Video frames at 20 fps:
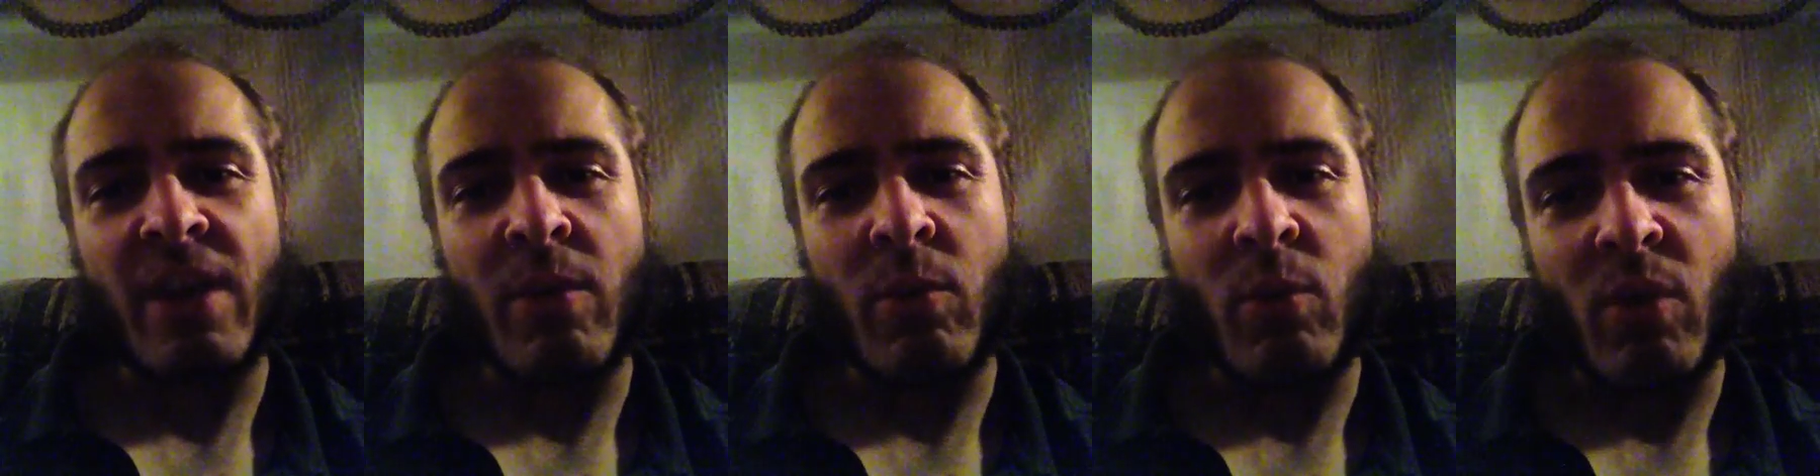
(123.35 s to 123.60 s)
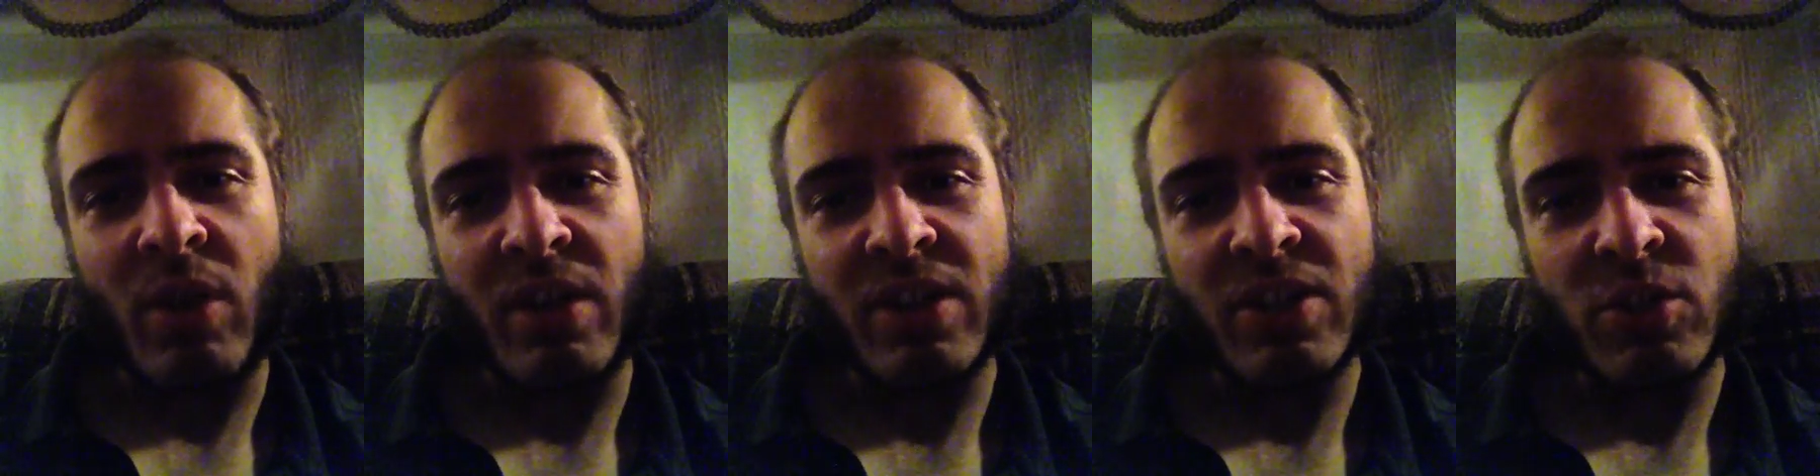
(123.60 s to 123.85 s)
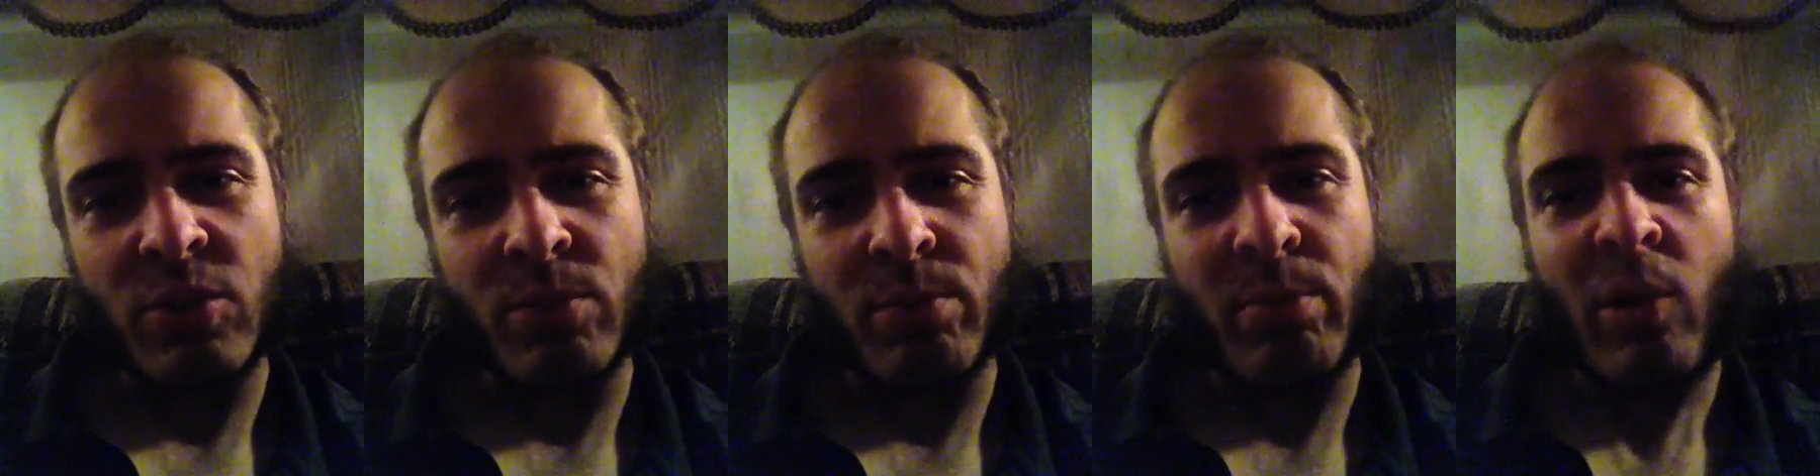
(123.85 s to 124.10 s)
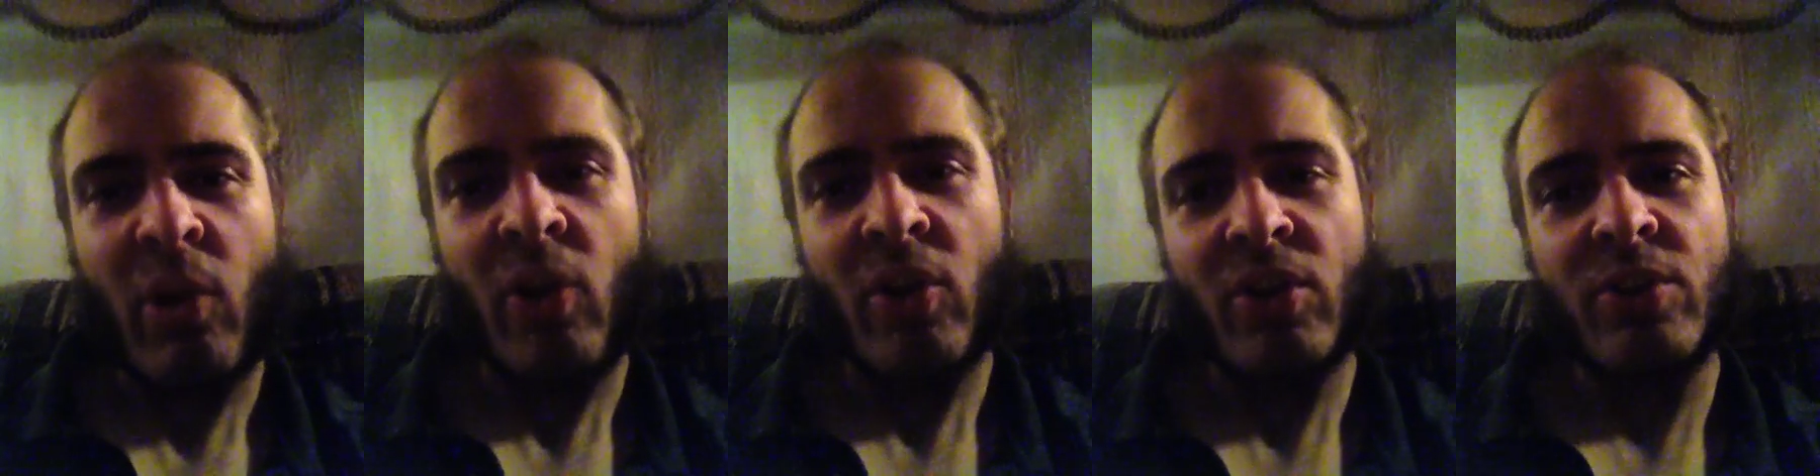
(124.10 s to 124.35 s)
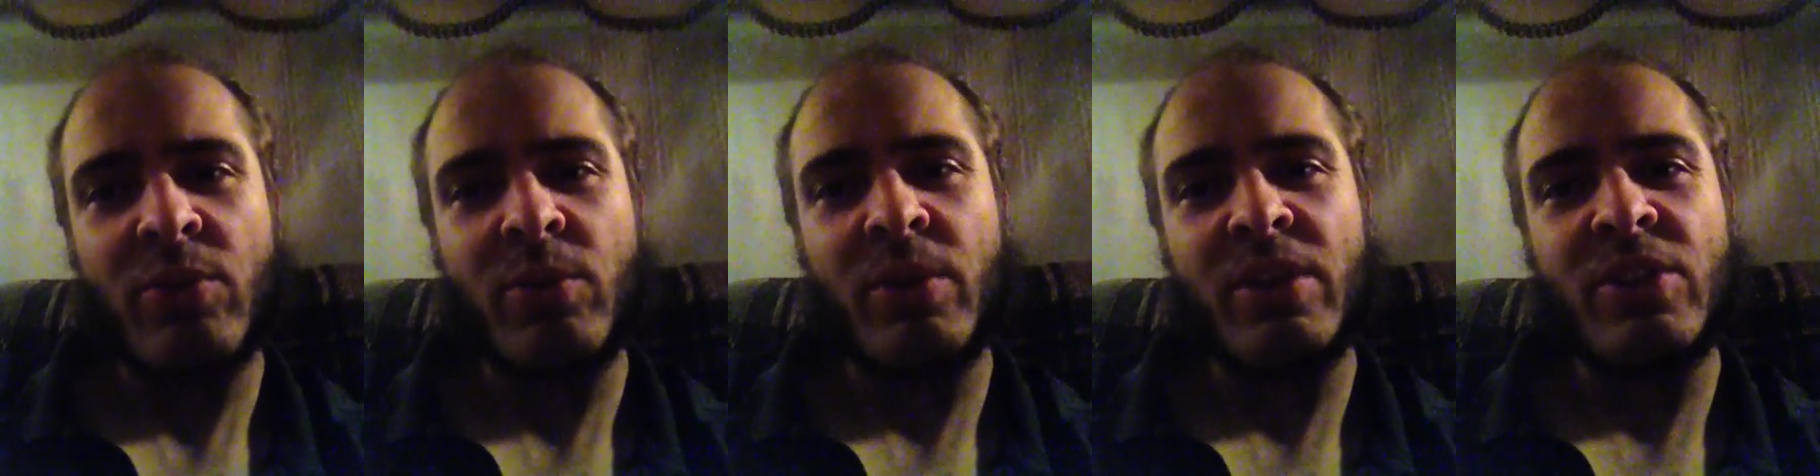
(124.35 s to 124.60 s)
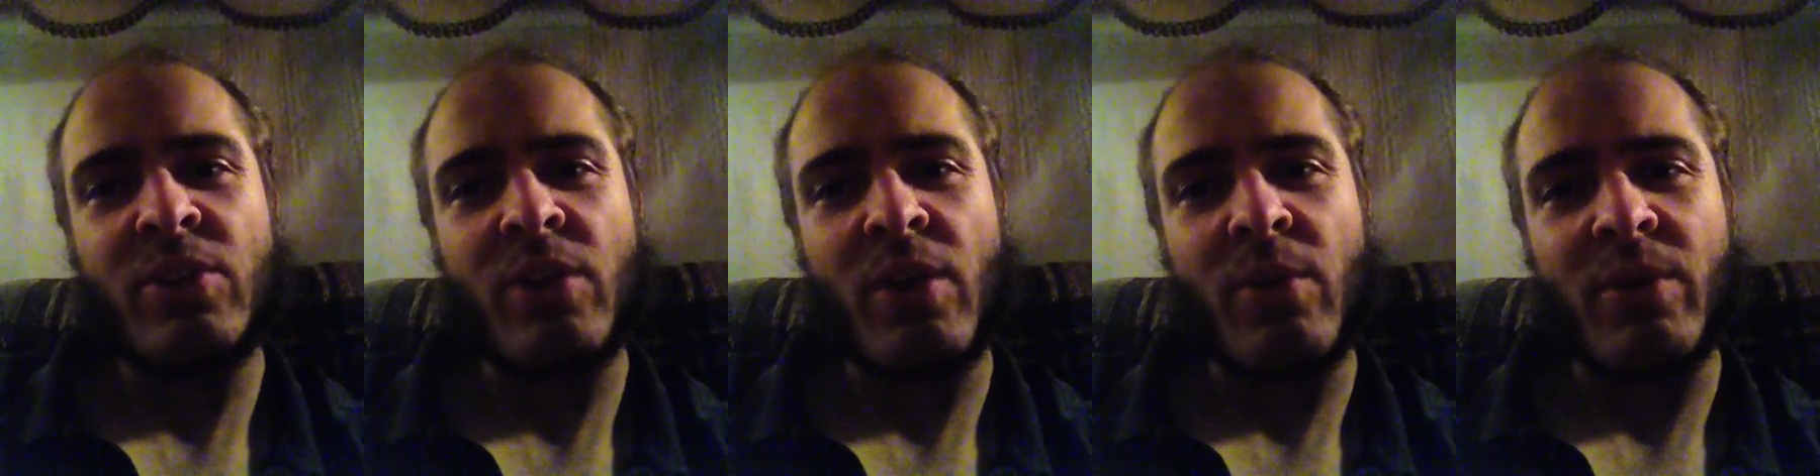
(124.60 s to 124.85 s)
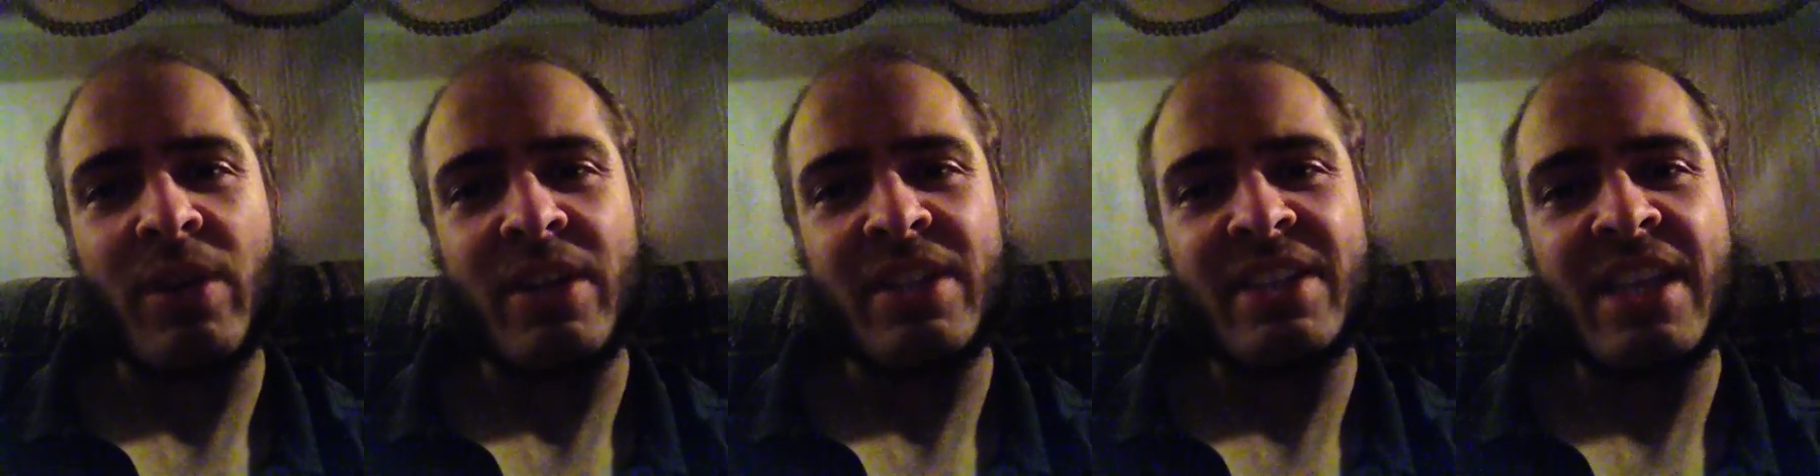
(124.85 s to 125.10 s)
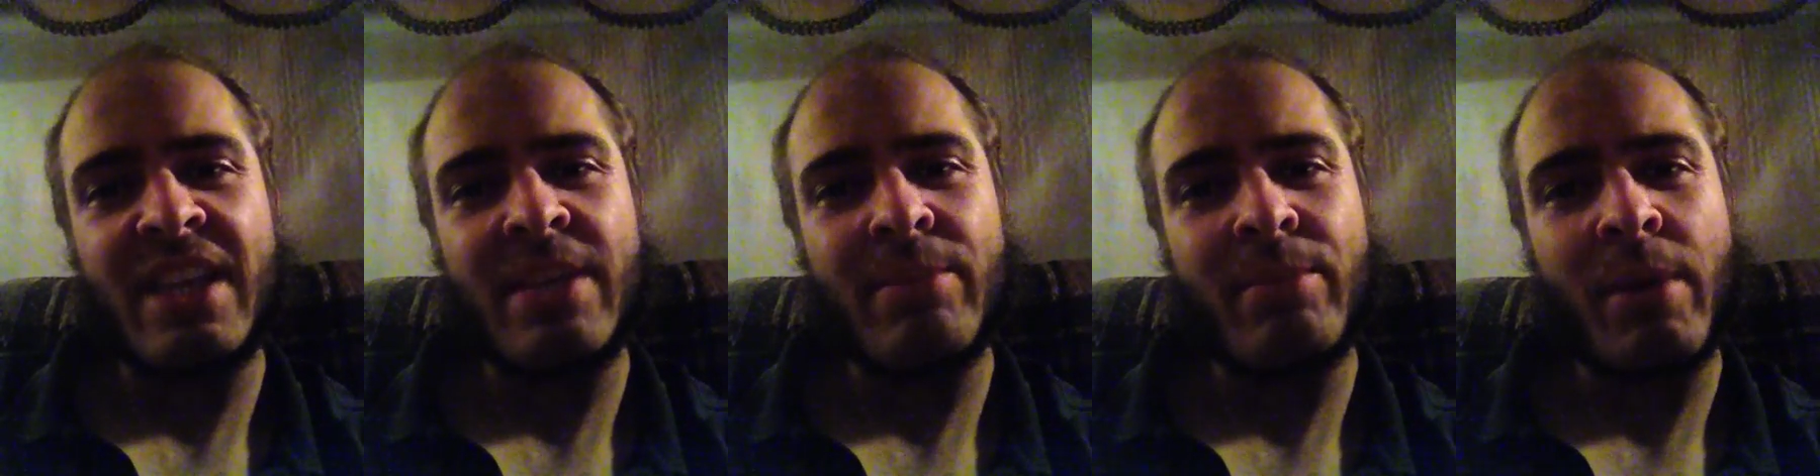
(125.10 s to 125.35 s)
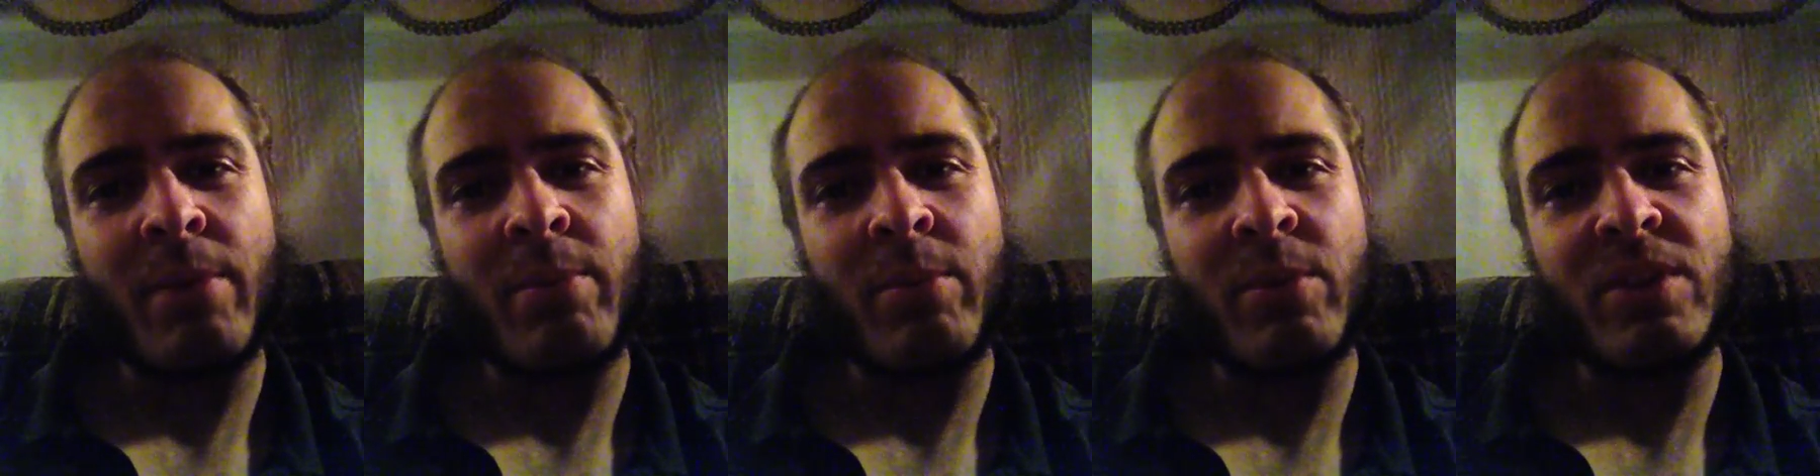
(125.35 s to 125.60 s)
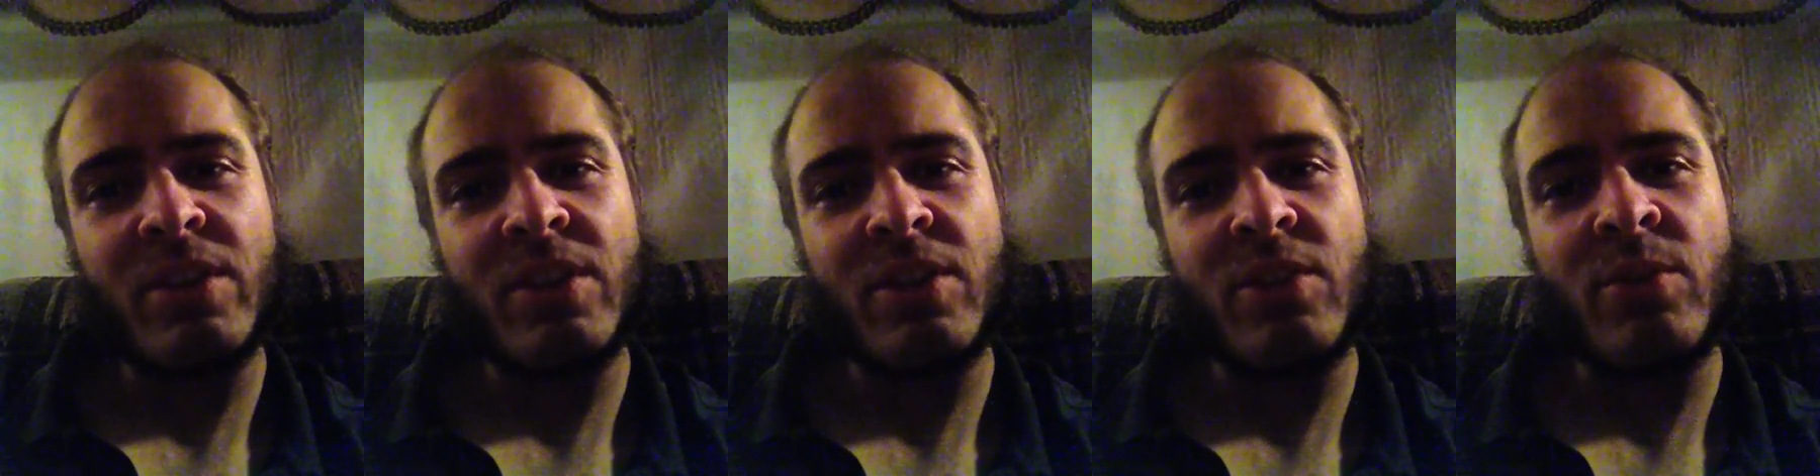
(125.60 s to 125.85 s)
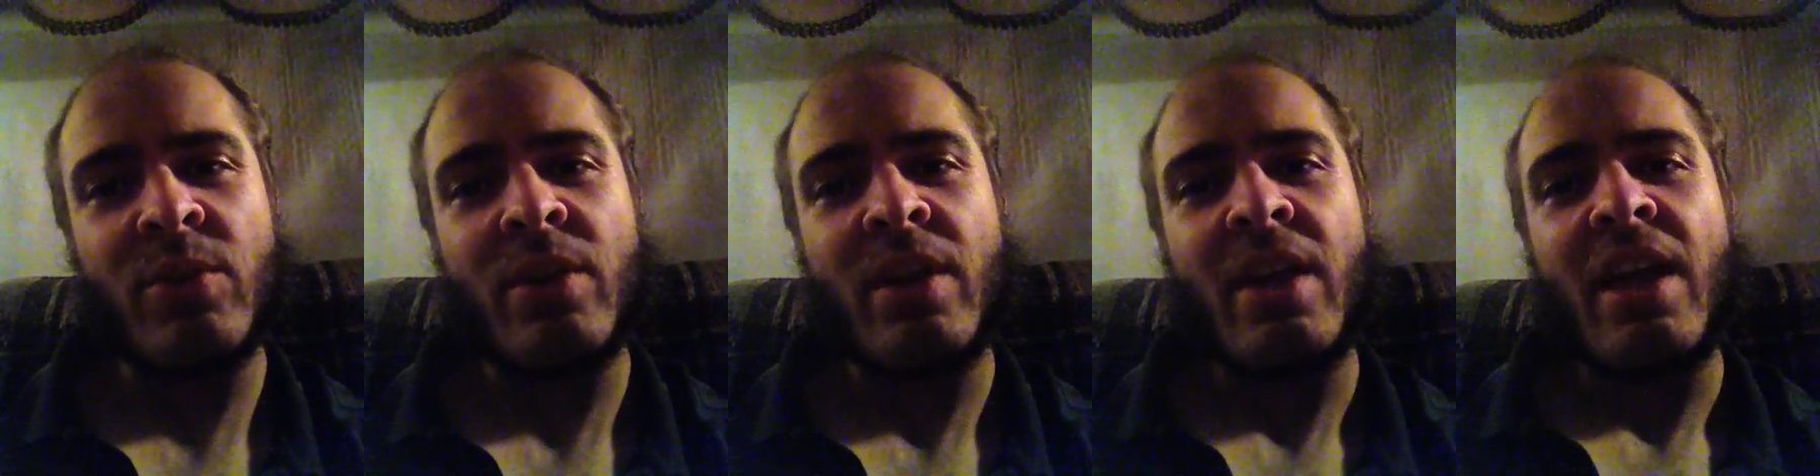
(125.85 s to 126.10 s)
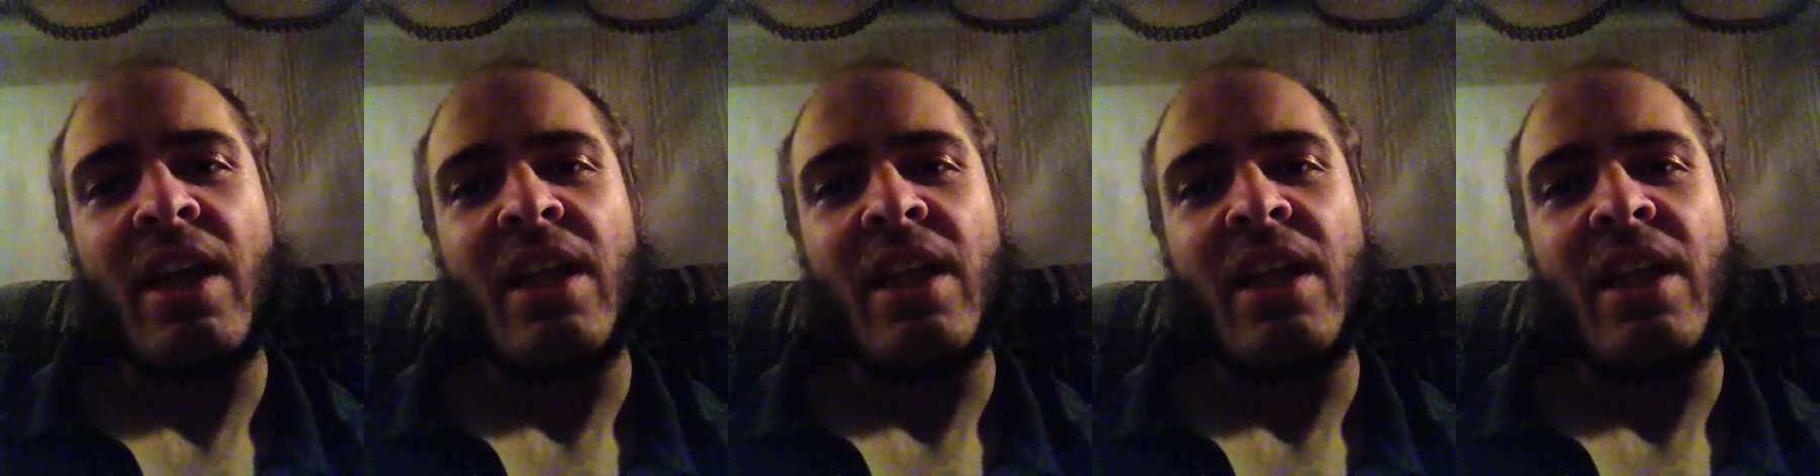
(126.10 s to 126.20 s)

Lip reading: I want to partner with you. I want to team up with you.